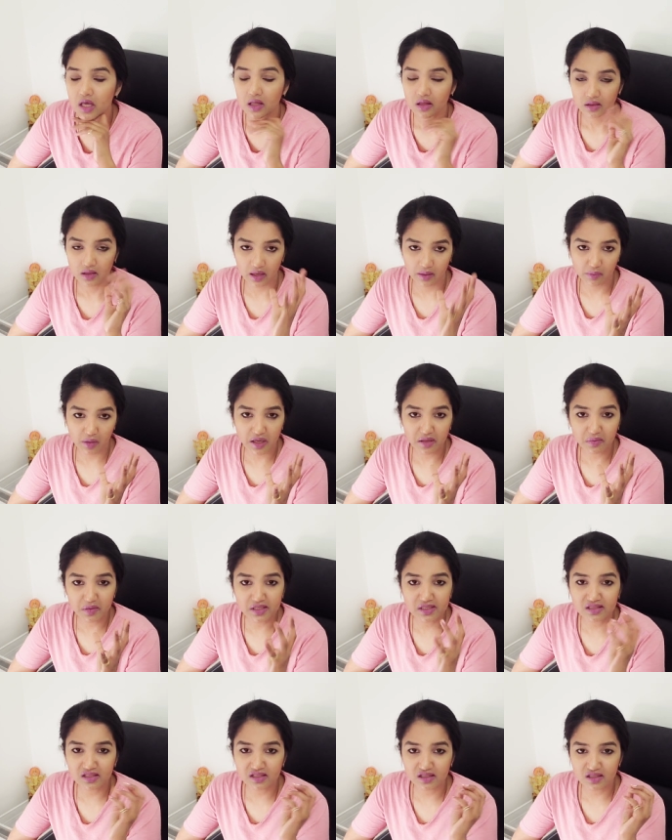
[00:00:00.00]
There might be,
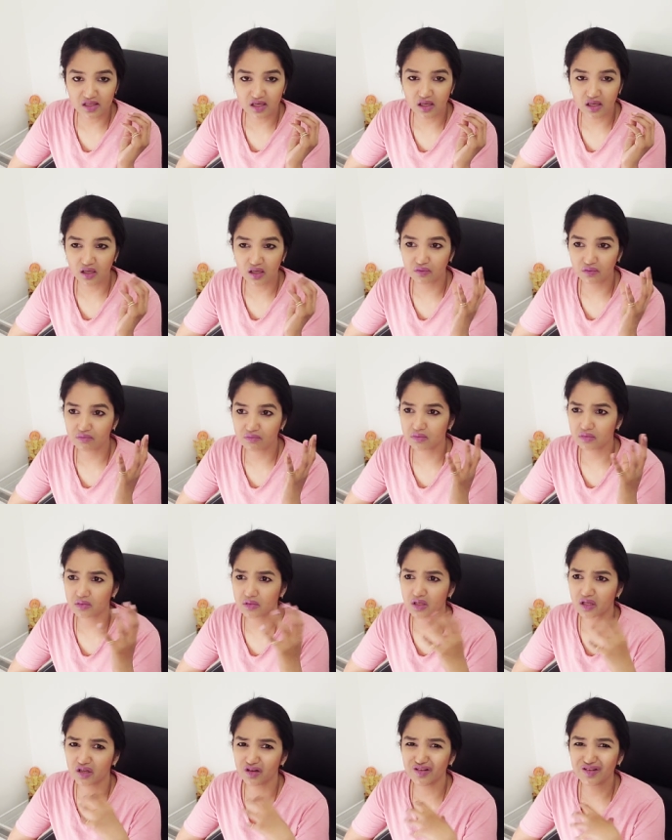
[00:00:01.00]
uh,
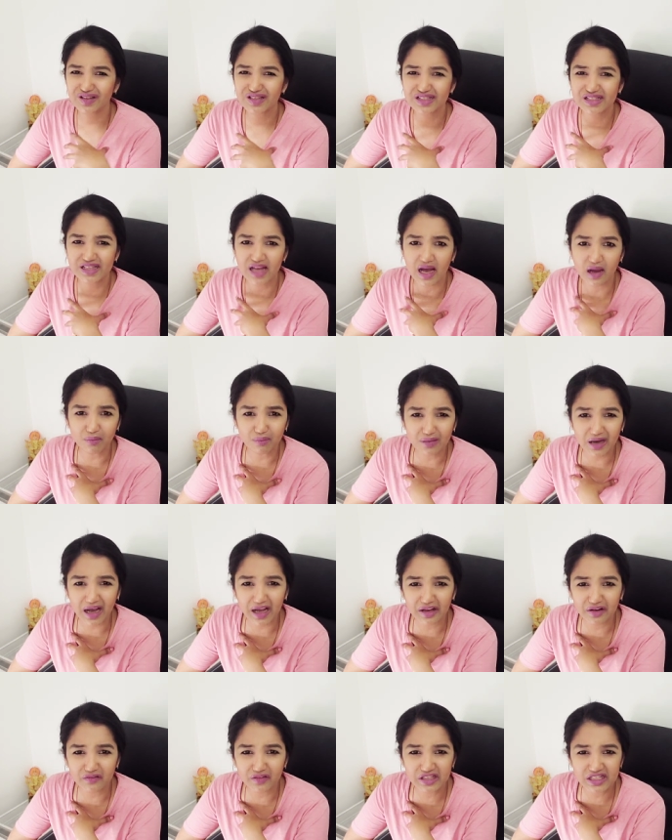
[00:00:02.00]
you know, some
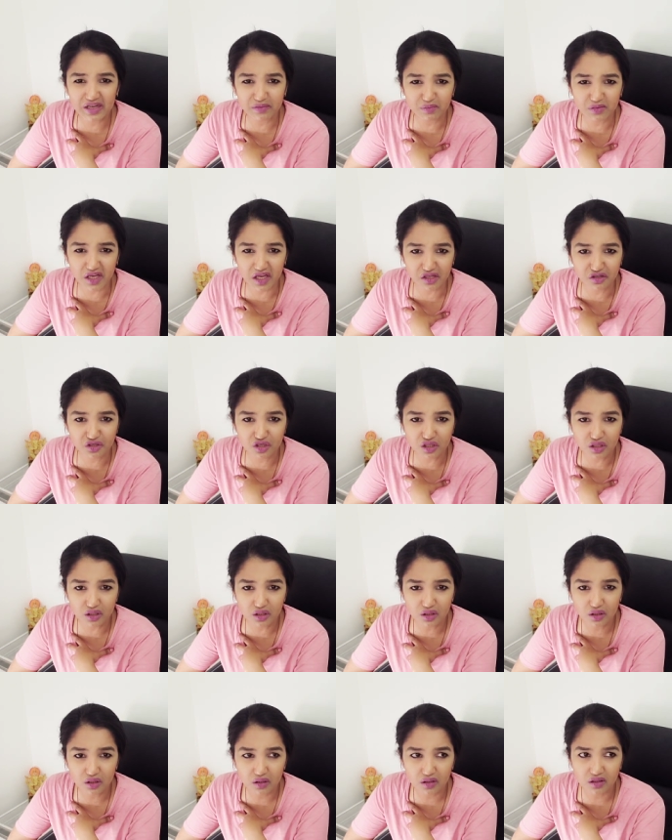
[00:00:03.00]
kind of a temptation
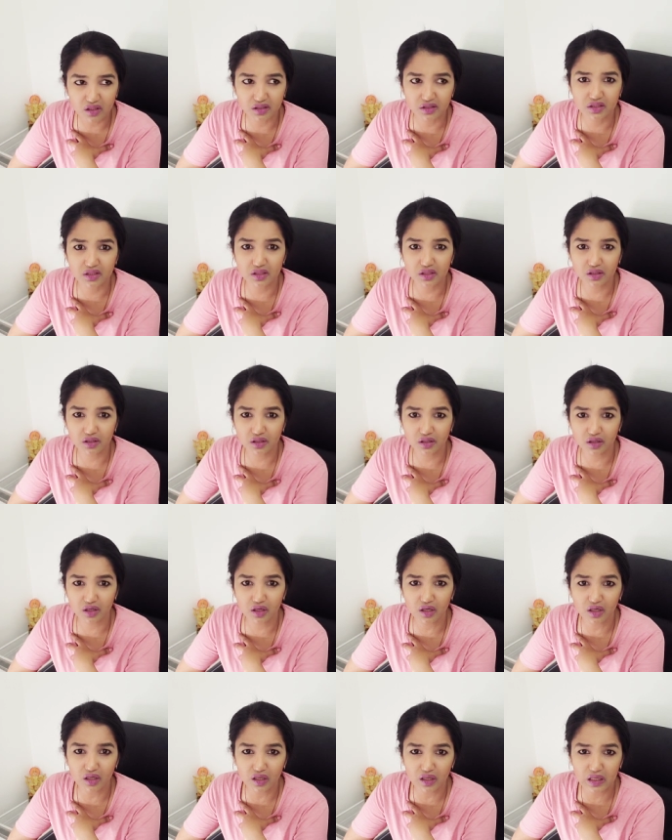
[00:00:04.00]
that, you
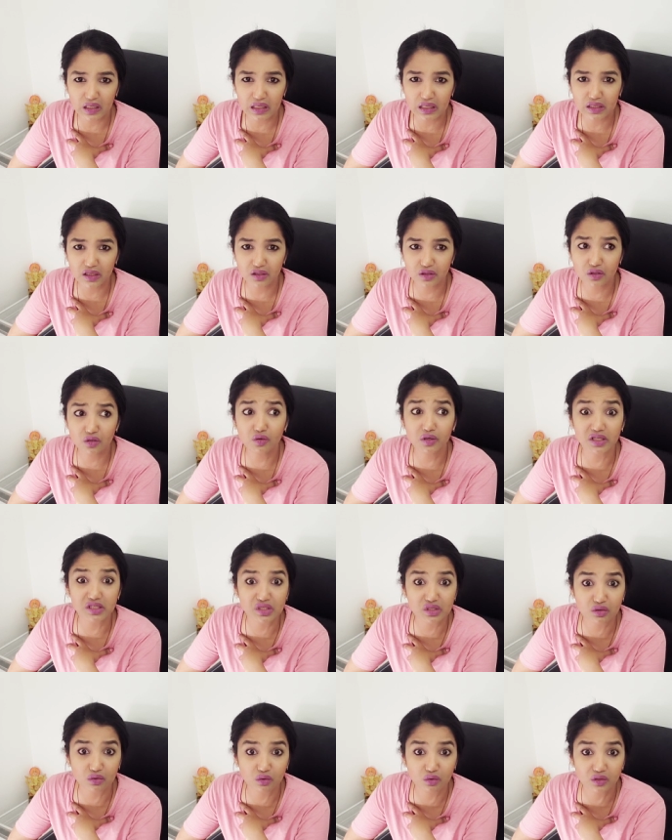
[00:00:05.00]
know, uh, you can
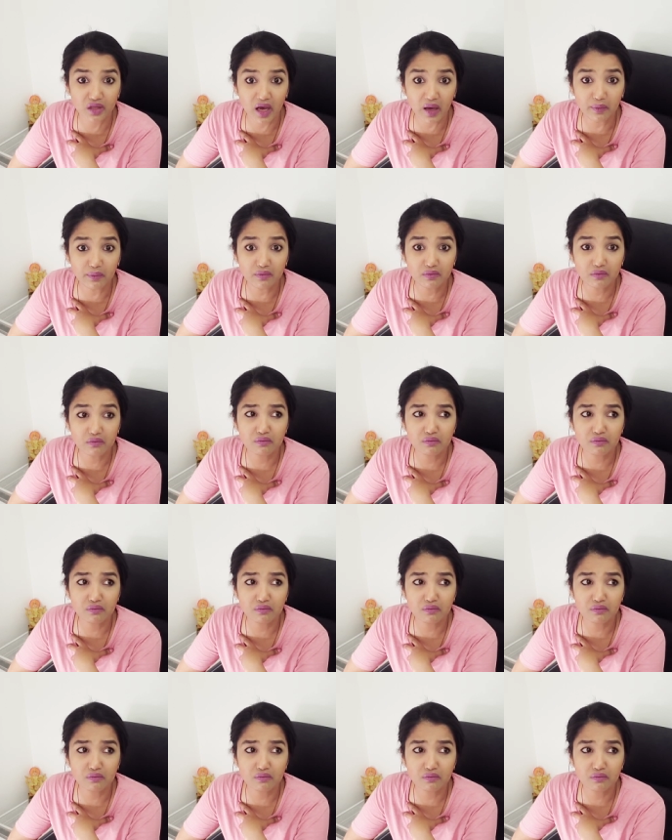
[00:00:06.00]
screw them,